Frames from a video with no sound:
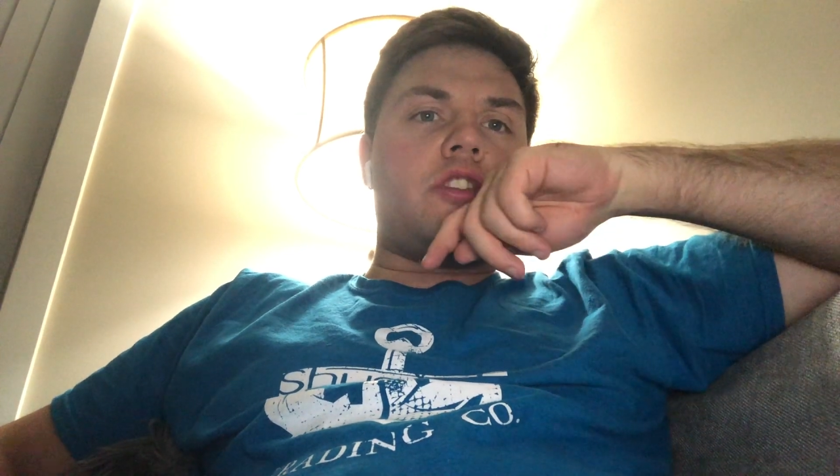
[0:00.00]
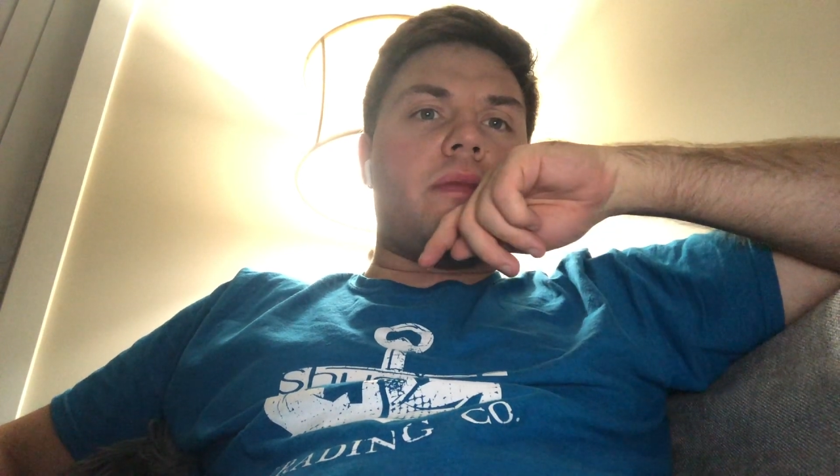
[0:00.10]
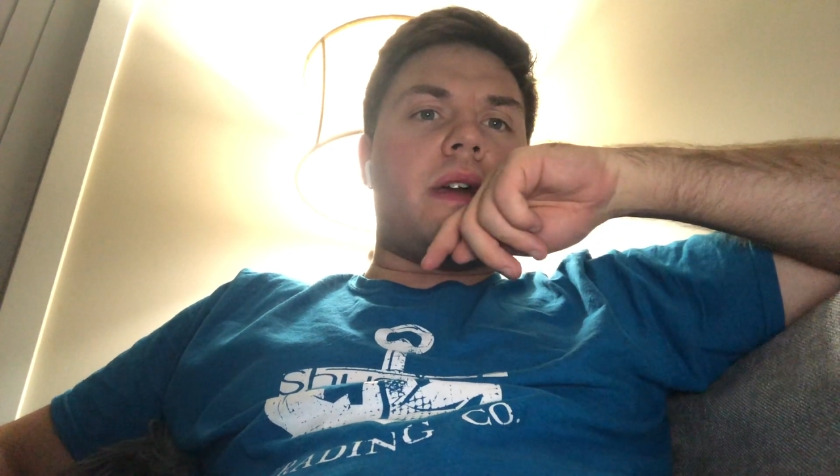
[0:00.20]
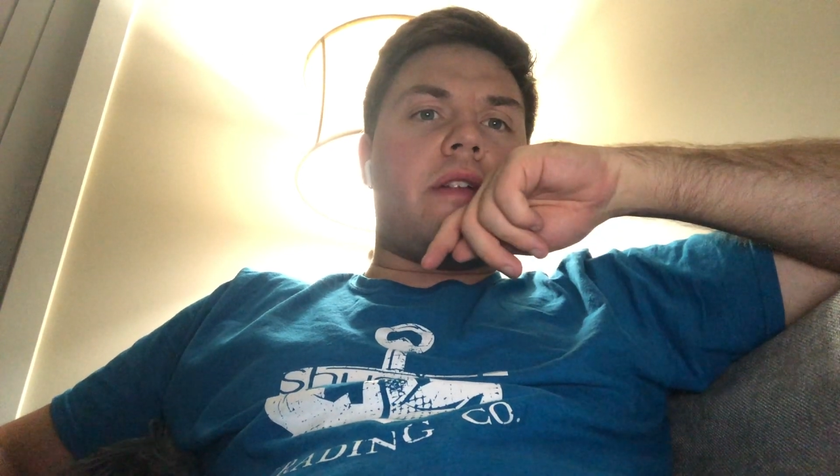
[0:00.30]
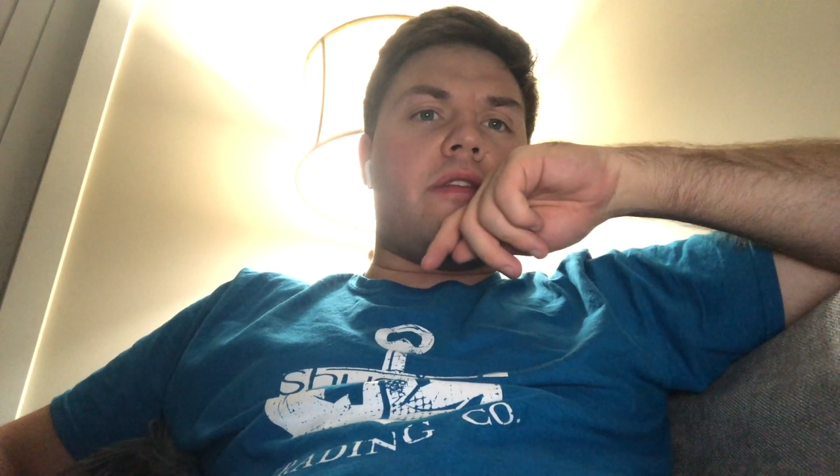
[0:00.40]

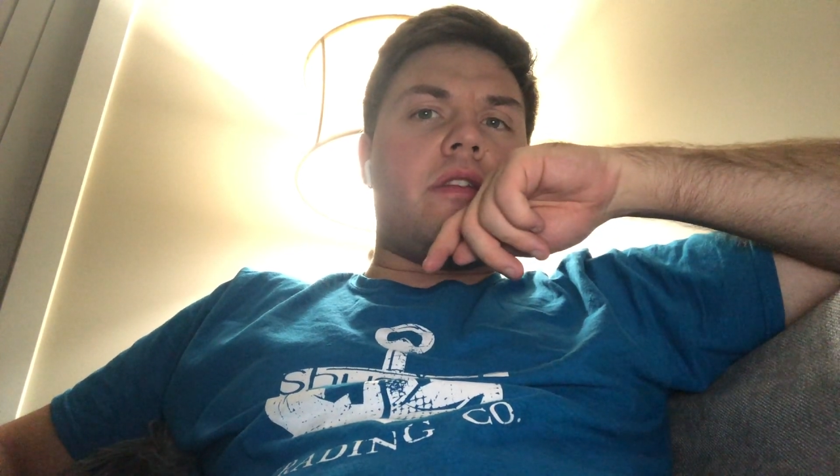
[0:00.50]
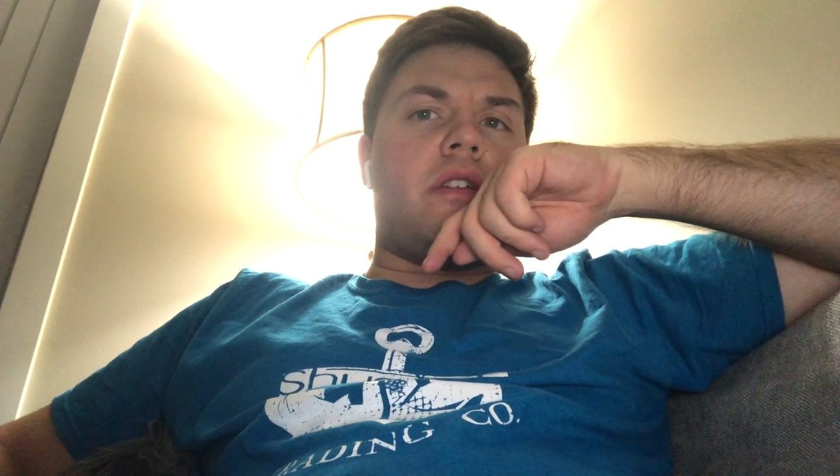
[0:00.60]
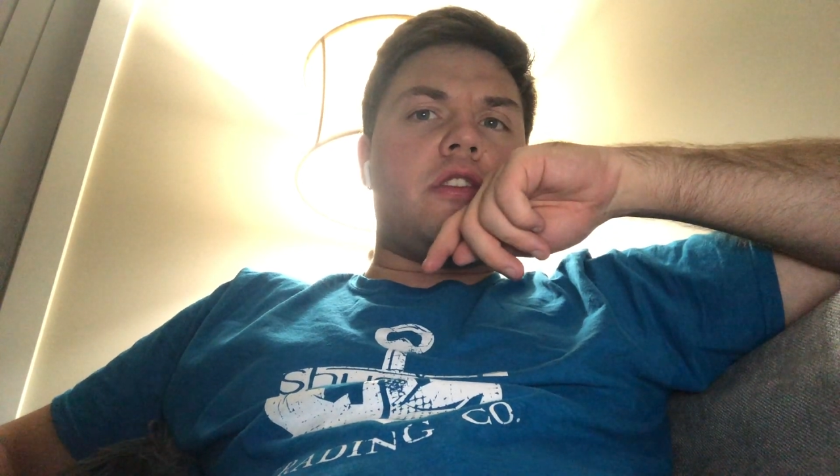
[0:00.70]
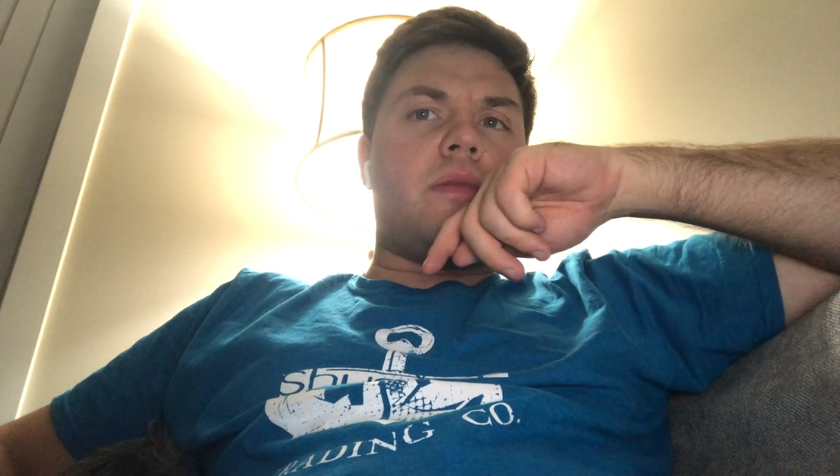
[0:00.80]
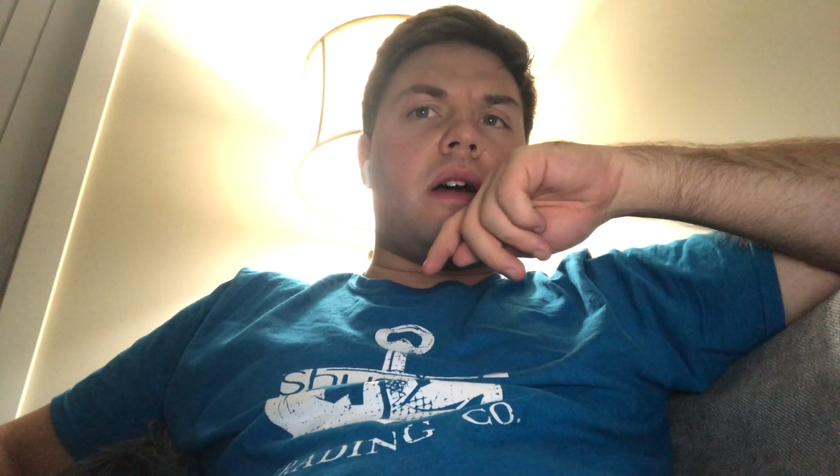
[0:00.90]
up there
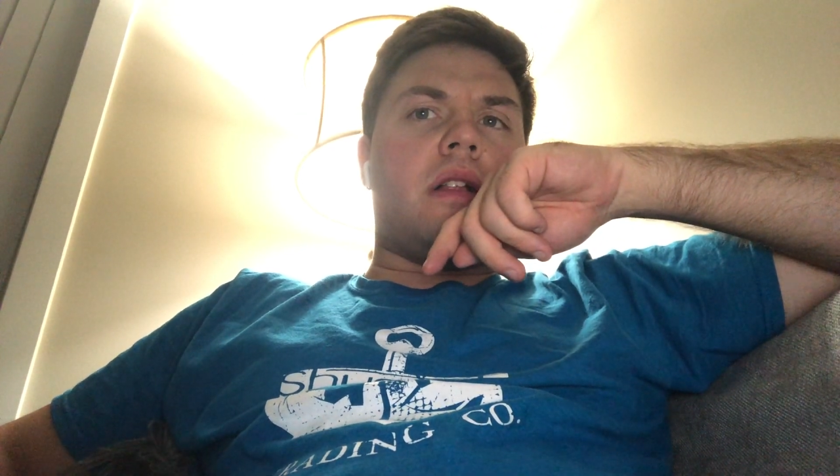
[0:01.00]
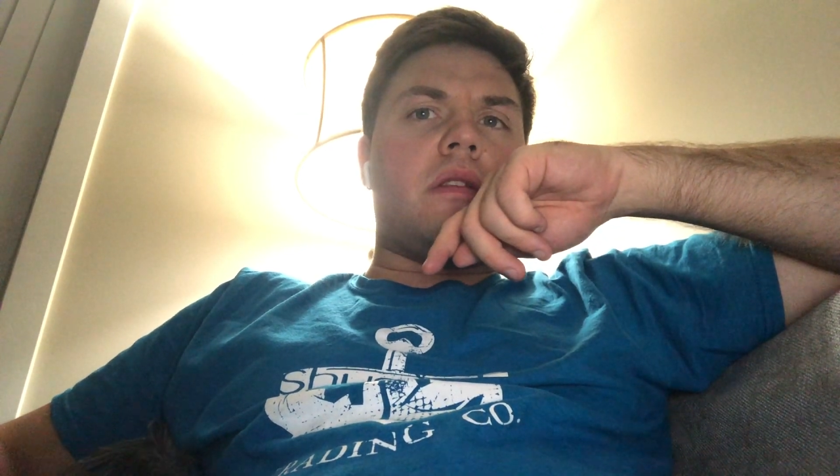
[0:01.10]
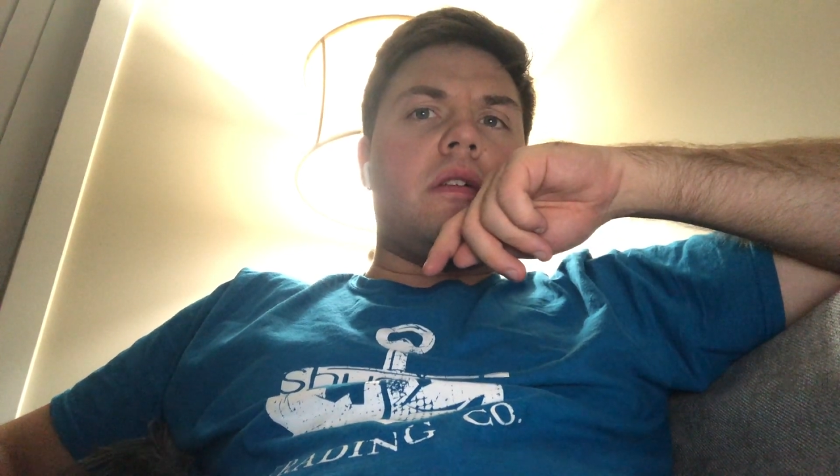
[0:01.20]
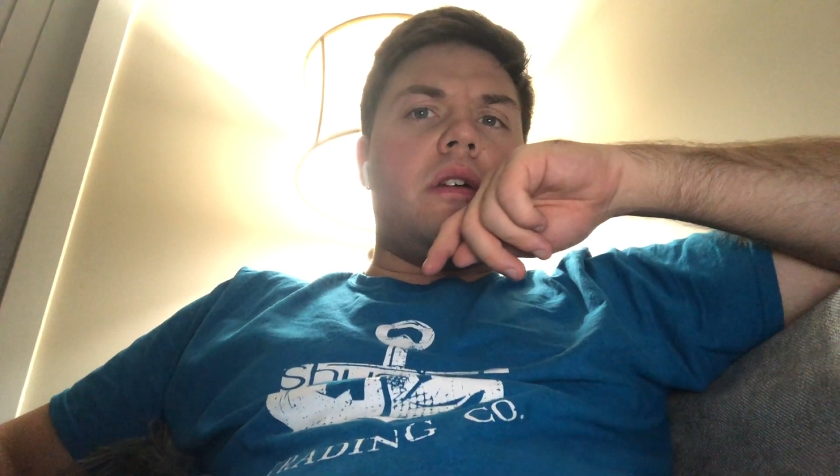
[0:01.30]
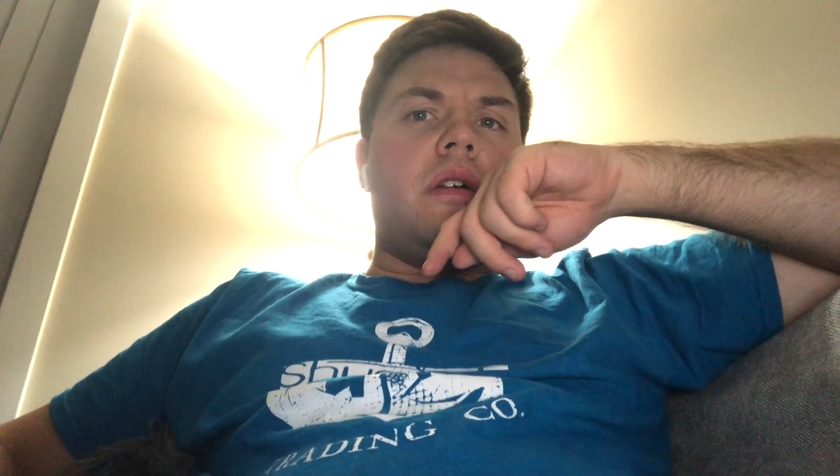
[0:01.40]
as well.